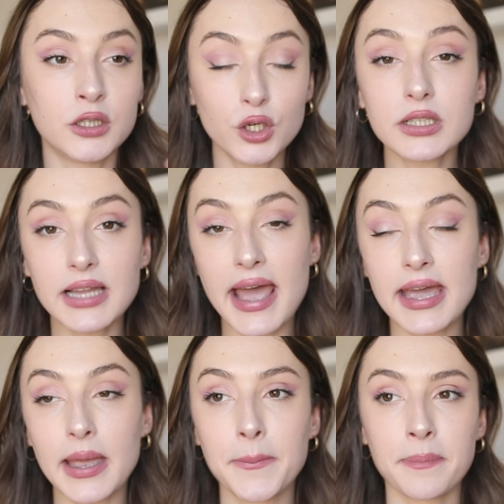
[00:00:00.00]
looked
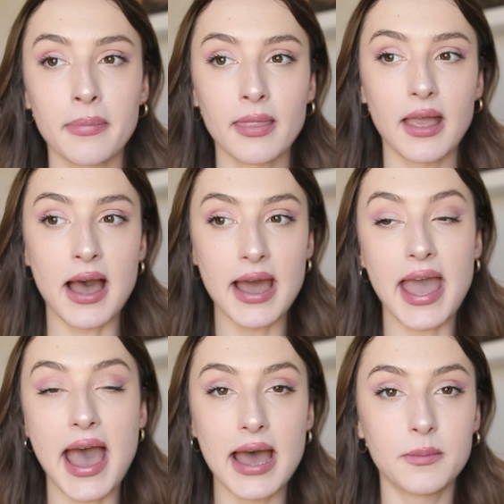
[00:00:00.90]
like I
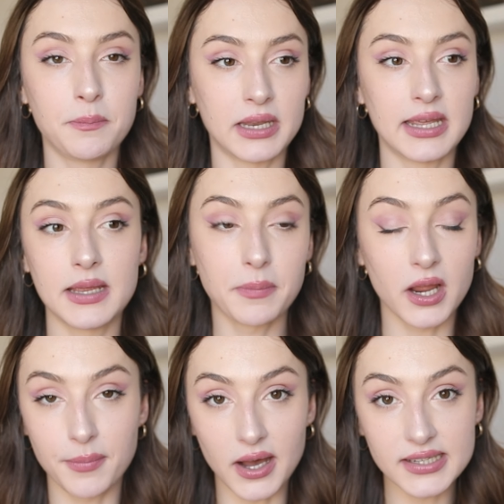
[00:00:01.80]
had been hit by
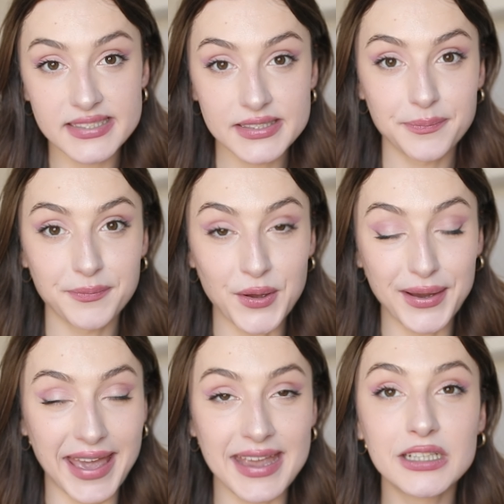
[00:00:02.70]
a bus.
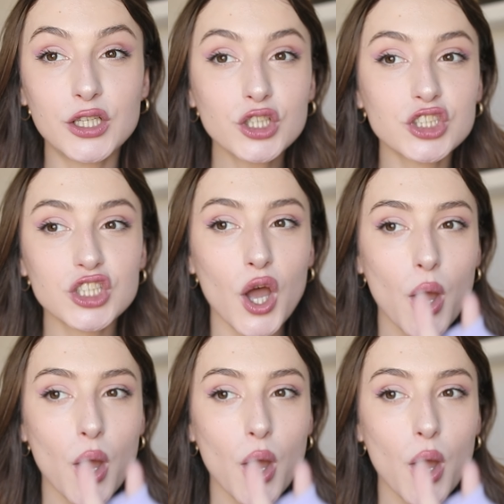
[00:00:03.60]
Okay, it looked